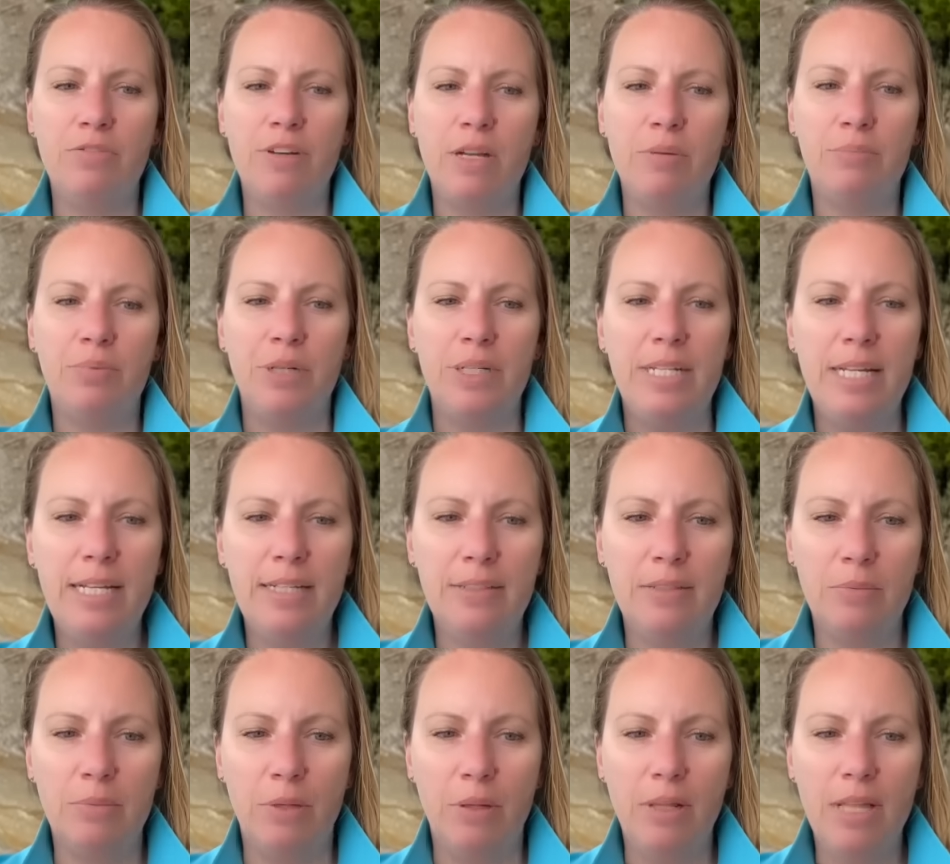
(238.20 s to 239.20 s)

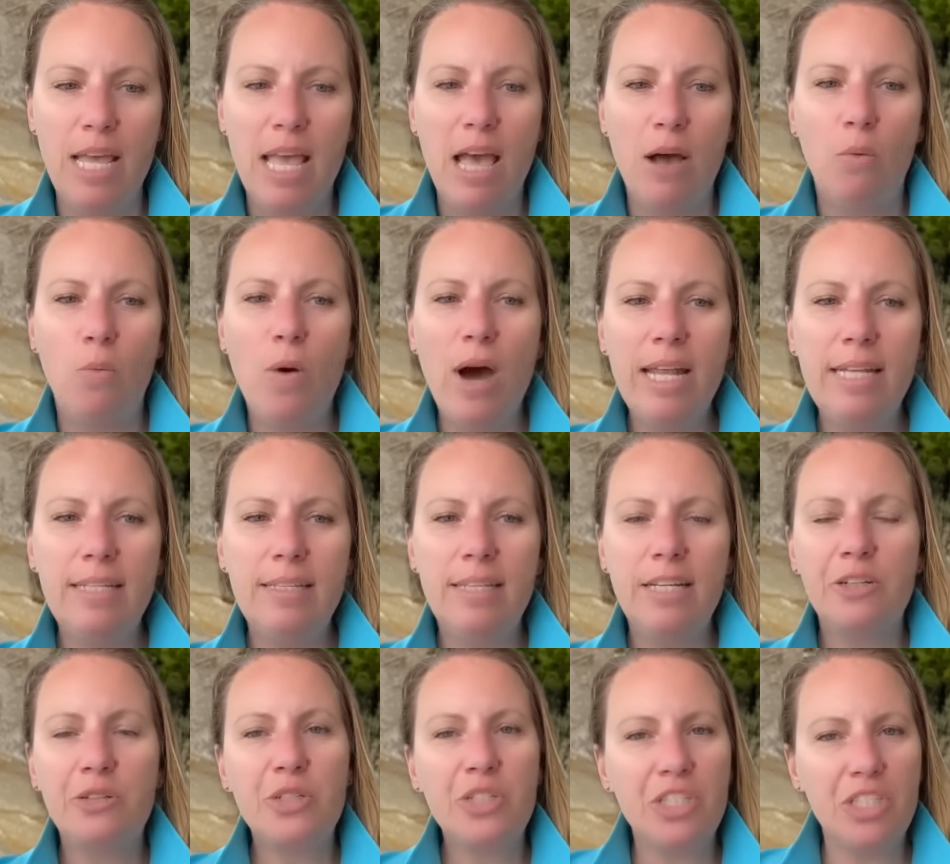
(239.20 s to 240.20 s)
unpredictable. What
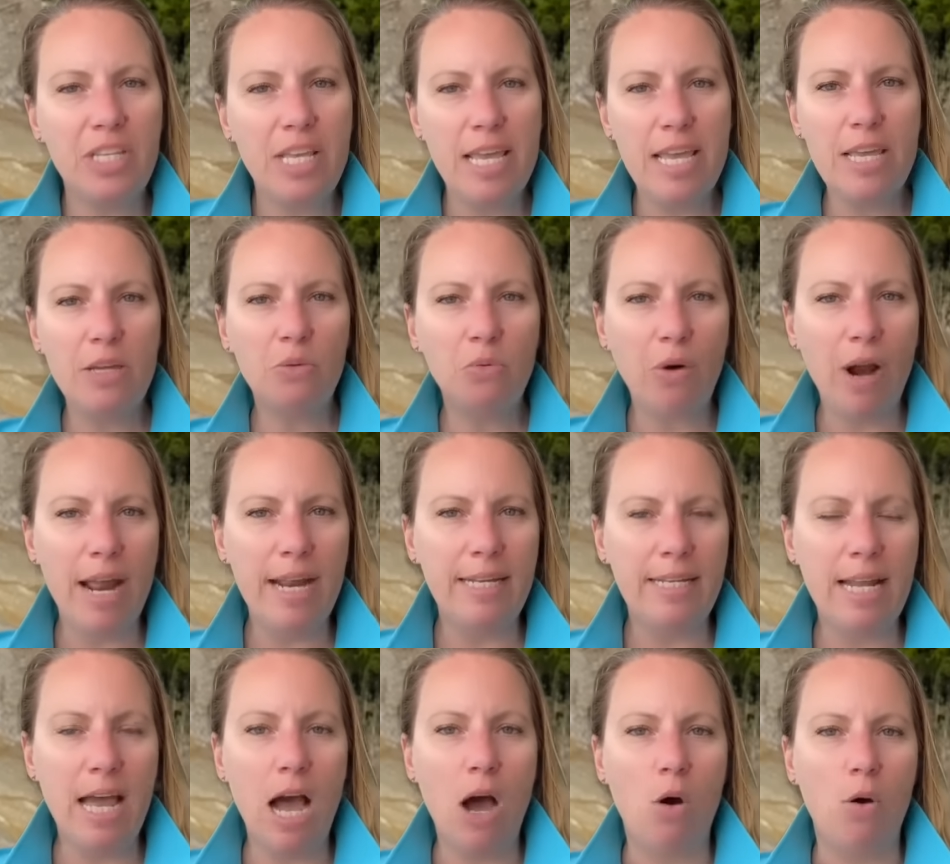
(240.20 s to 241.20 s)
they're seeing right
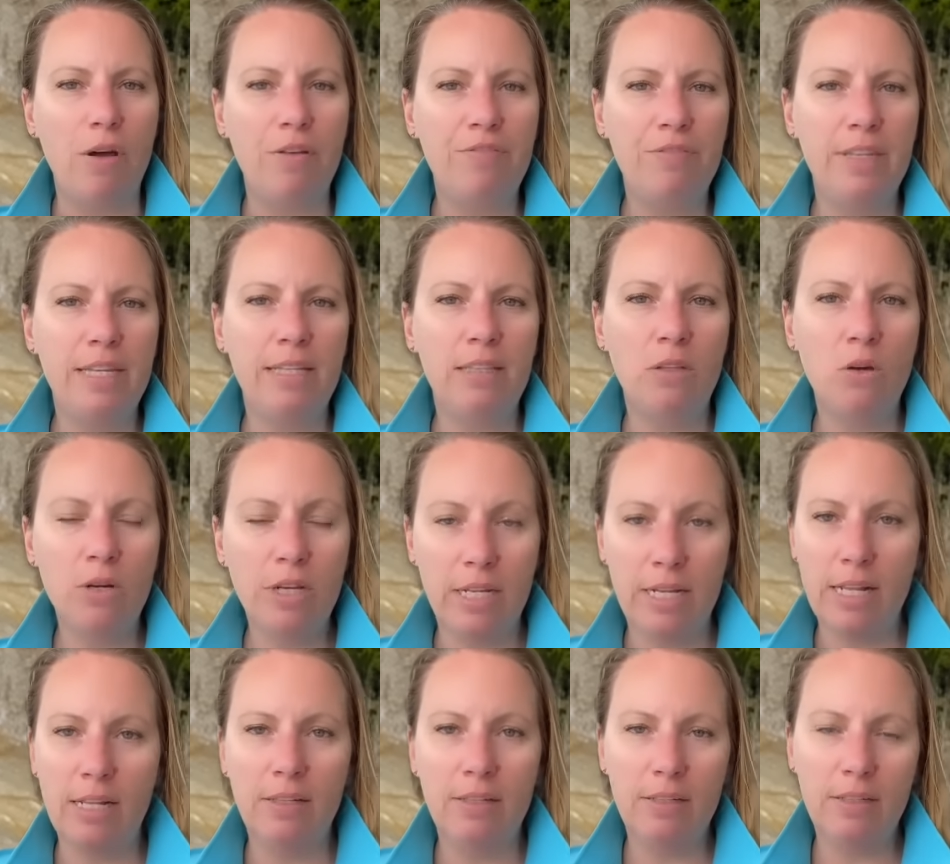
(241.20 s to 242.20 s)
now, if they look
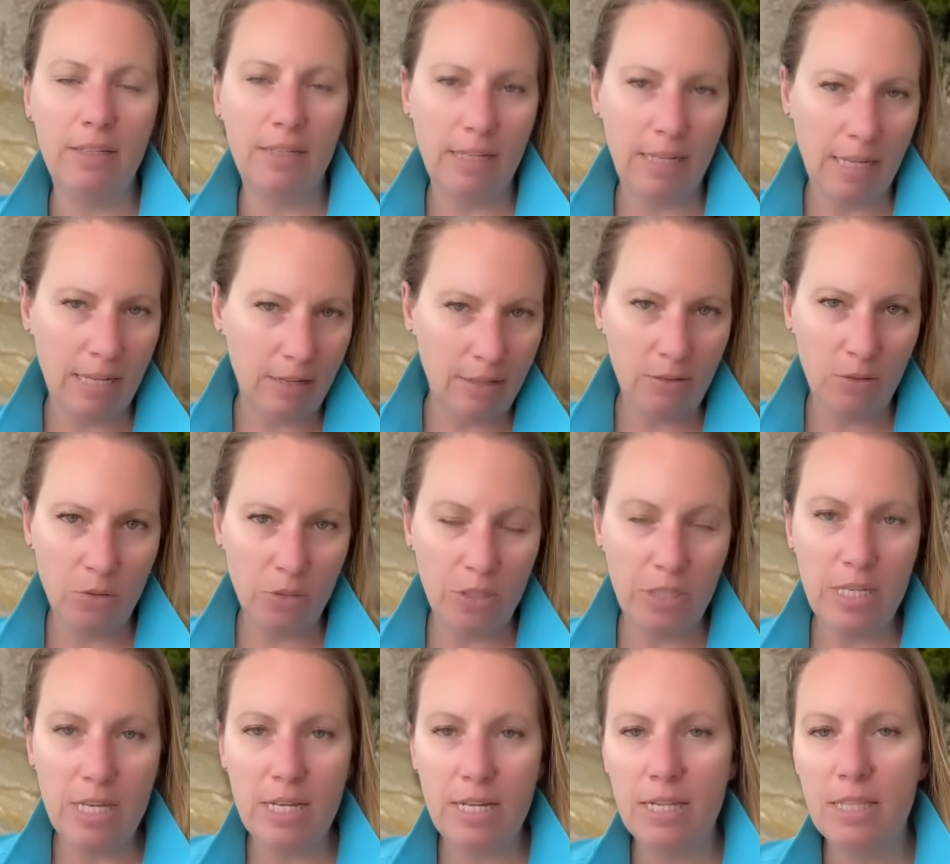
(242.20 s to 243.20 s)
and I'll, uh, you
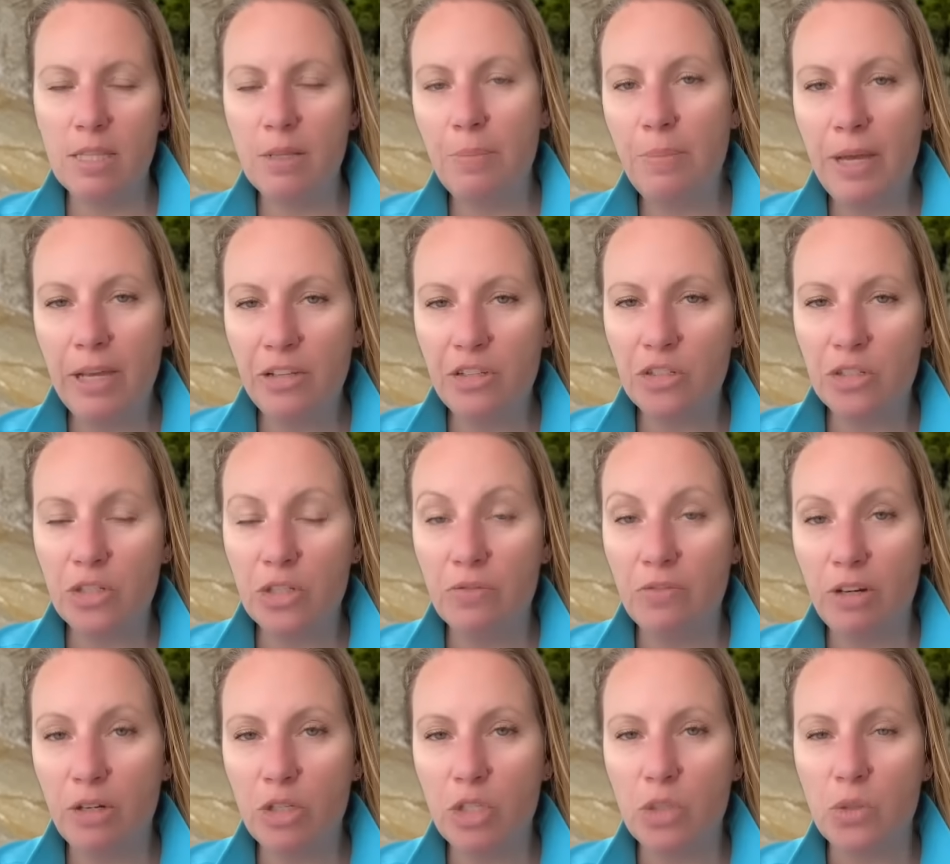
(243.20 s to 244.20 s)
see it in the pictures
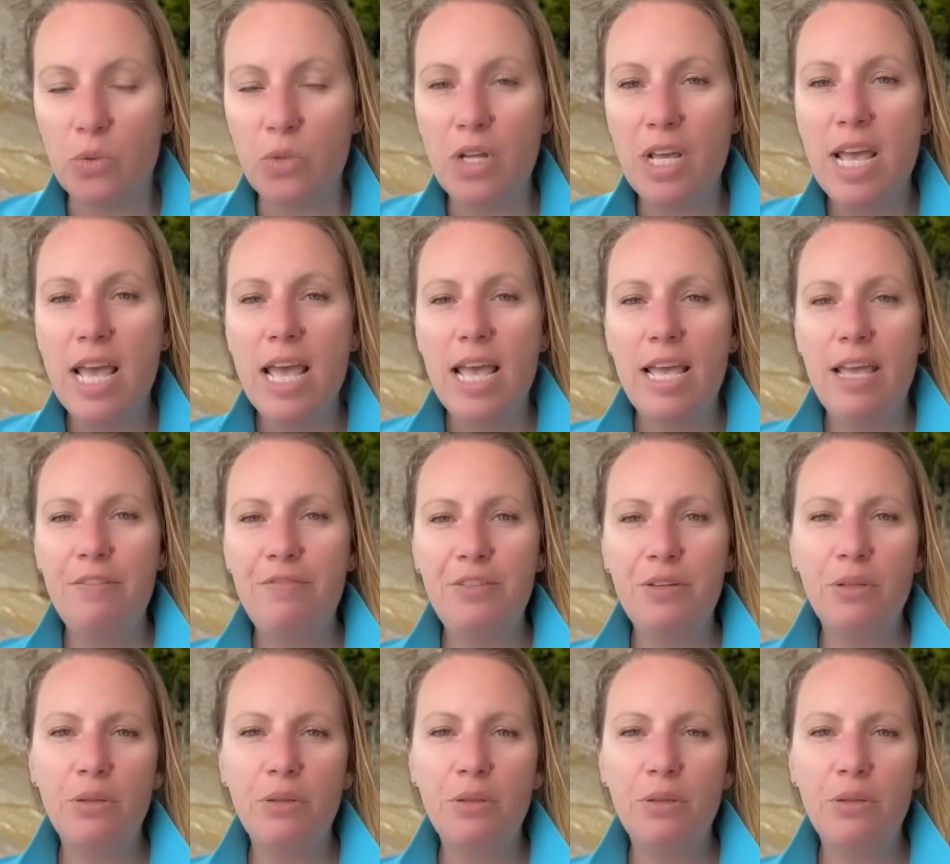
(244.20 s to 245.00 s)
very soon. If you